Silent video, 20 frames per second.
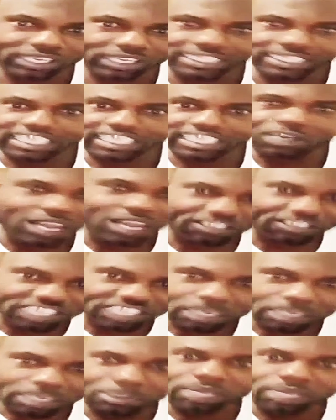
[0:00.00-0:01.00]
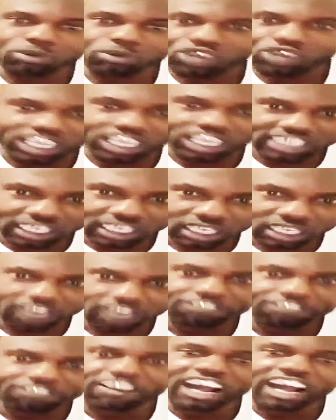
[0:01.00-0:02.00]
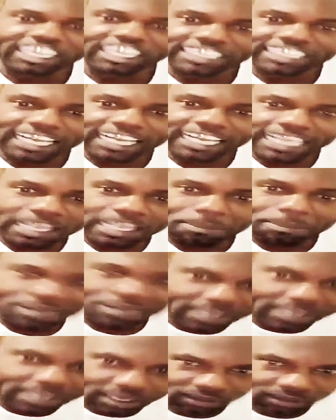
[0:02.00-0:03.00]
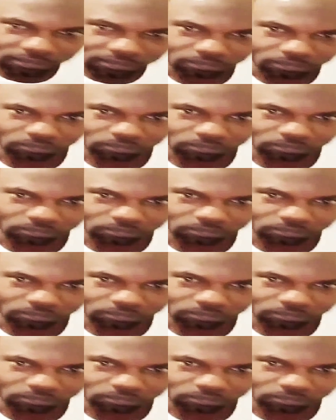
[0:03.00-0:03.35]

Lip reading: When you tell your wife say you pay more than that, a $40 you pay.